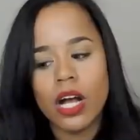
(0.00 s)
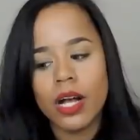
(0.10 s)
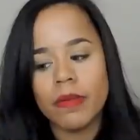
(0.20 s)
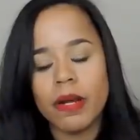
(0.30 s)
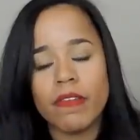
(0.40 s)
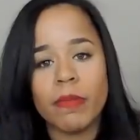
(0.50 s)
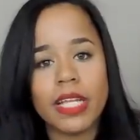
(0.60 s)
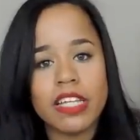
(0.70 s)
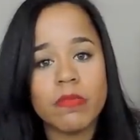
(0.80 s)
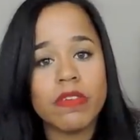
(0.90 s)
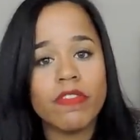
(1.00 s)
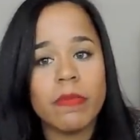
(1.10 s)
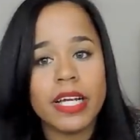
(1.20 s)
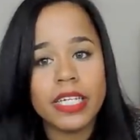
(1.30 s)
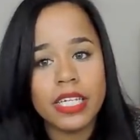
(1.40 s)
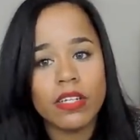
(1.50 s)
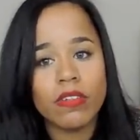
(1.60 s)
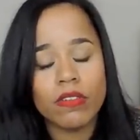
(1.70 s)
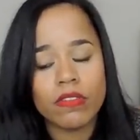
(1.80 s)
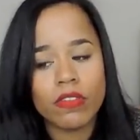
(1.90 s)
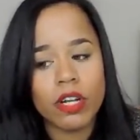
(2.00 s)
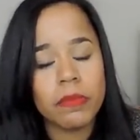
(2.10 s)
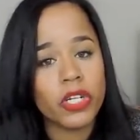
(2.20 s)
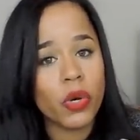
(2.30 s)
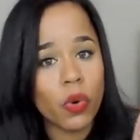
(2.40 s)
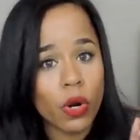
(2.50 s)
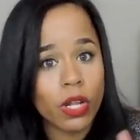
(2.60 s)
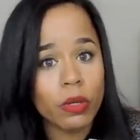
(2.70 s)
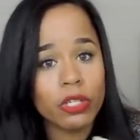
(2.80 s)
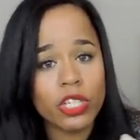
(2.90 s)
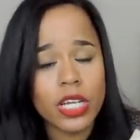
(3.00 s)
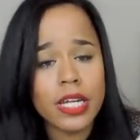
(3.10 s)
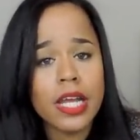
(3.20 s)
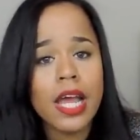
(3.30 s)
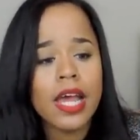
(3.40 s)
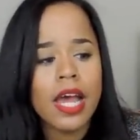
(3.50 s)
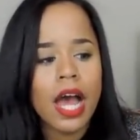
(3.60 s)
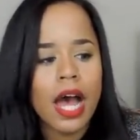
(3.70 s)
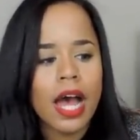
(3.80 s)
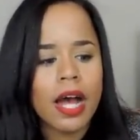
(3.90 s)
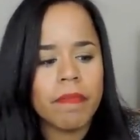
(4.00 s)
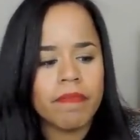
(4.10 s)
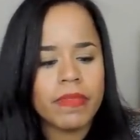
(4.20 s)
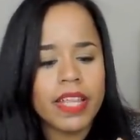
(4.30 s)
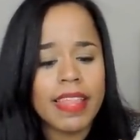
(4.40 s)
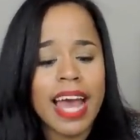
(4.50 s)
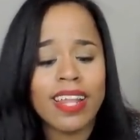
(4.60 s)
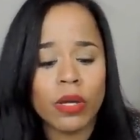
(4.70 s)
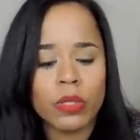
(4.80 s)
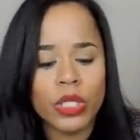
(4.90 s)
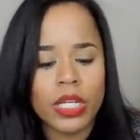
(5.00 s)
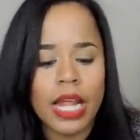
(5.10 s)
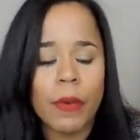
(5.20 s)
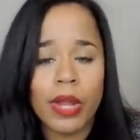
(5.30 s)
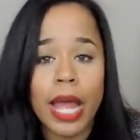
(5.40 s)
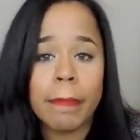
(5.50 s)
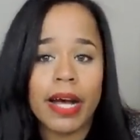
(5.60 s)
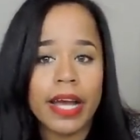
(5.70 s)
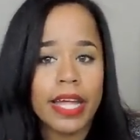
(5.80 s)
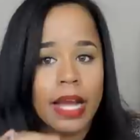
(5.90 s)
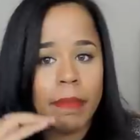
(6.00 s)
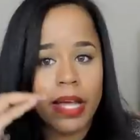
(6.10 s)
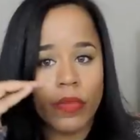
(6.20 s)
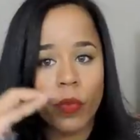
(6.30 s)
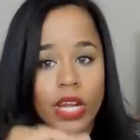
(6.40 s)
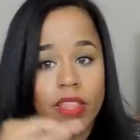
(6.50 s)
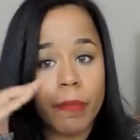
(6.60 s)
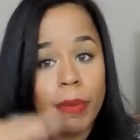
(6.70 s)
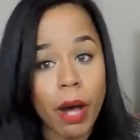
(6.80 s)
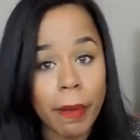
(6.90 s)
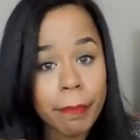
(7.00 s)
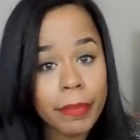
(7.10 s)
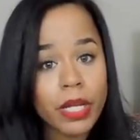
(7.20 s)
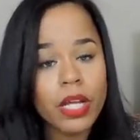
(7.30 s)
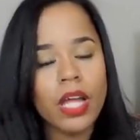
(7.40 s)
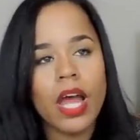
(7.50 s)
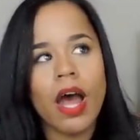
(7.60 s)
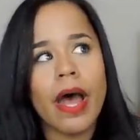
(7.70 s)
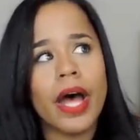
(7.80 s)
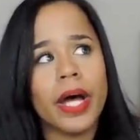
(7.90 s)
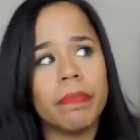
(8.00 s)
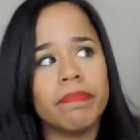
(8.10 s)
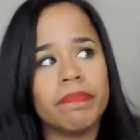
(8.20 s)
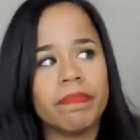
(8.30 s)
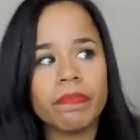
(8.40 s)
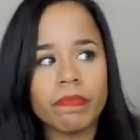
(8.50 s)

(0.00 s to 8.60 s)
um, a replacement for my Kiehl's Creme de Corps lotion. Um, that lotion, uh, when I buy it, I buy the one in the pump. Um,